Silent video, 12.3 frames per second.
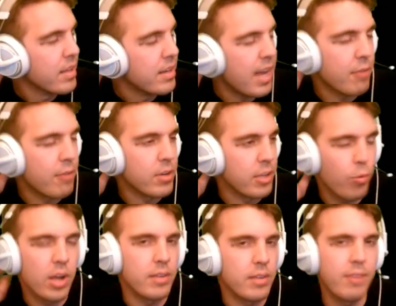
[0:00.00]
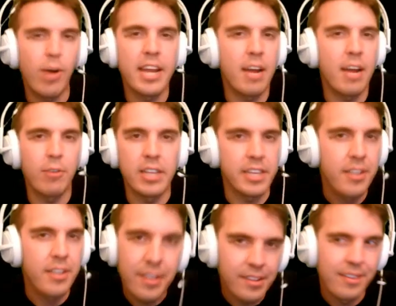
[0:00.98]
Not really. Why not really?
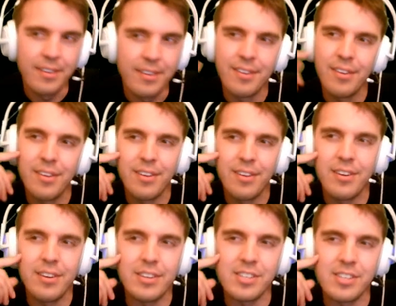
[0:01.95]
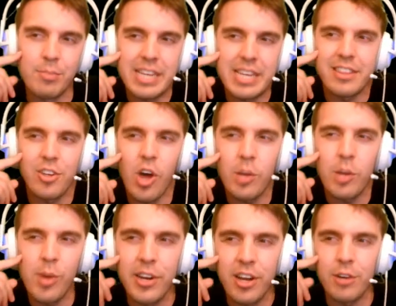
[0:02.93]
Does he protect the
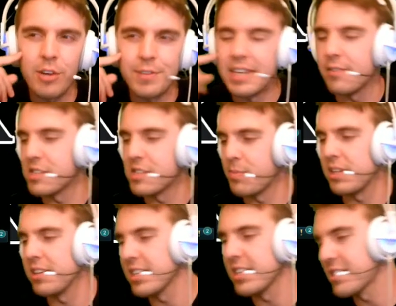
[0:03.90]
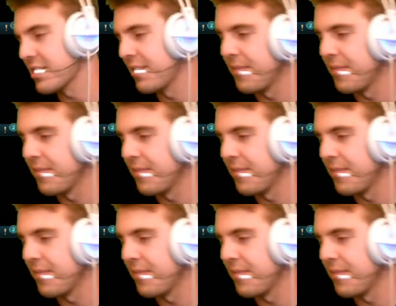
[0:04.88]
Kog'Maw at all with any of his abilities?